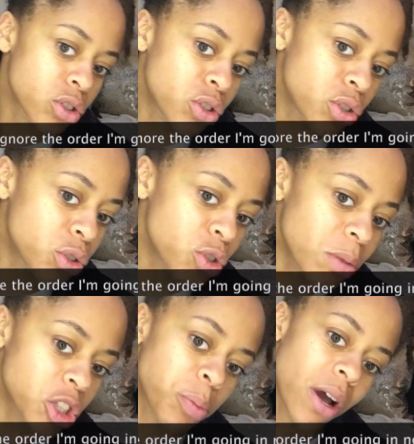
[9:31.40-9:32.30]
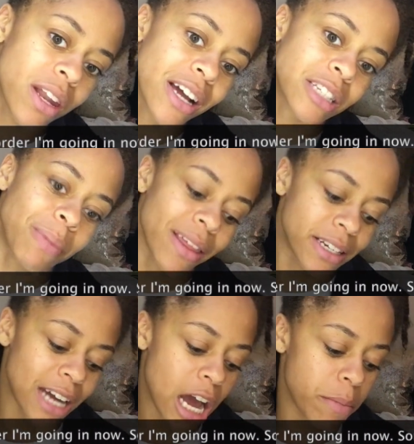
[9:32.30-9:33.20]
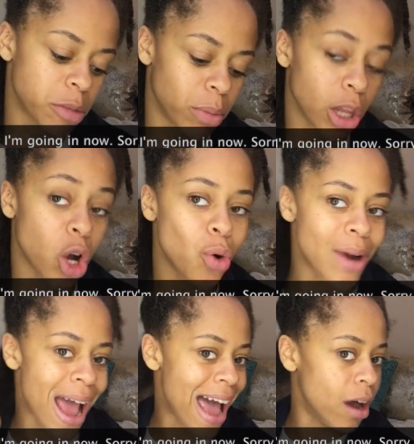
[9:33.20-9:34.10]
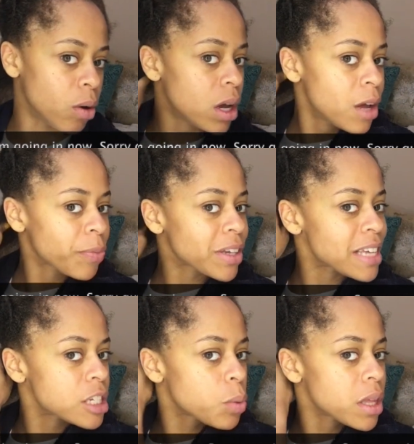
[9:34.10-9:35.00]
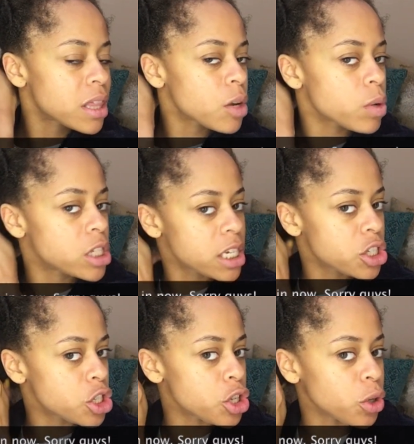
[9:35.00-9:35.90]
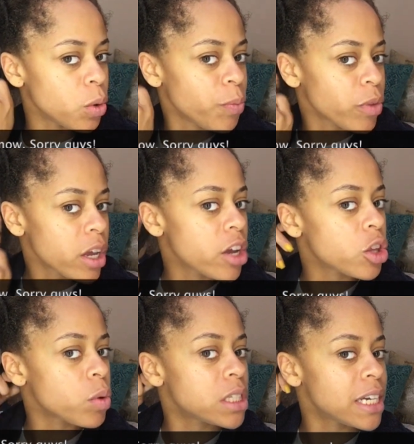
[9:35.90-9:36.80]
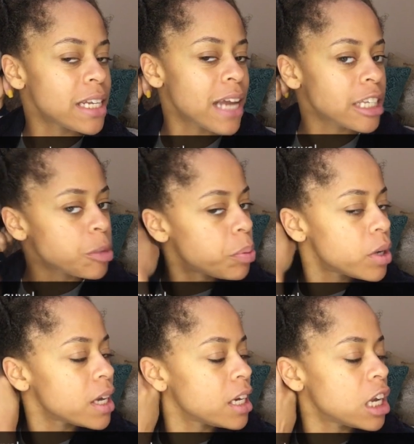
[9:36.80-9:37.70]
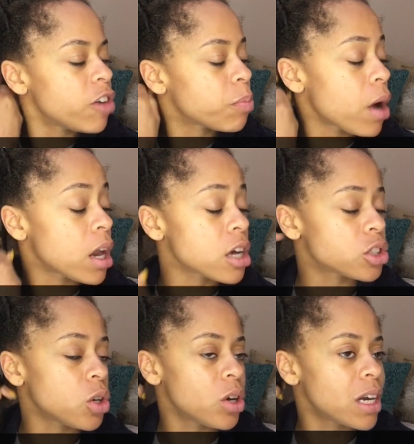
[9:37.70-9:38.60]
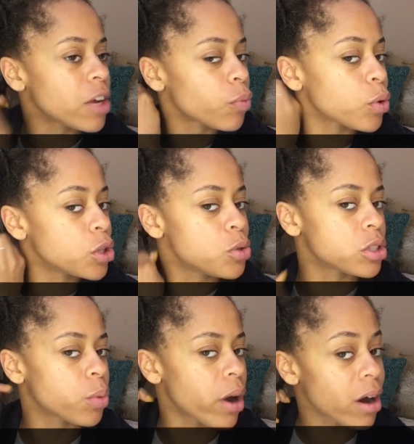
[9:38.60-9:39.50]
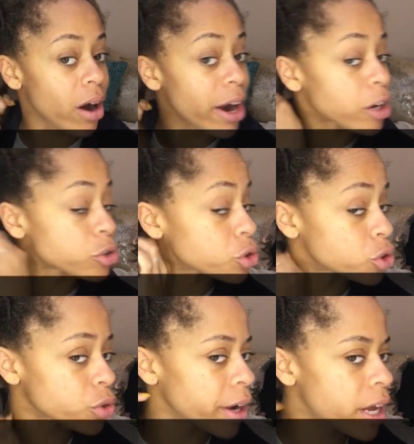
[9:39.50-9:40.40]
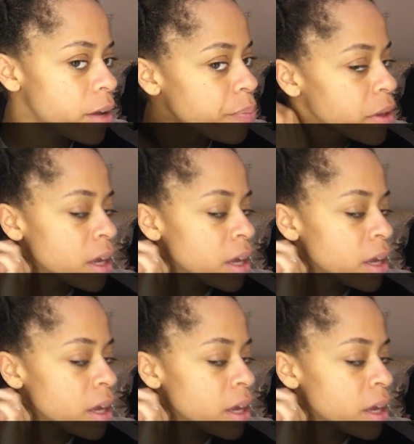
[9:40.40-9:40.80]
too much product by the time it's blown out, because that's one thing we tend to do. Either we tend not to put enough product on if we're used to wearing our hair straight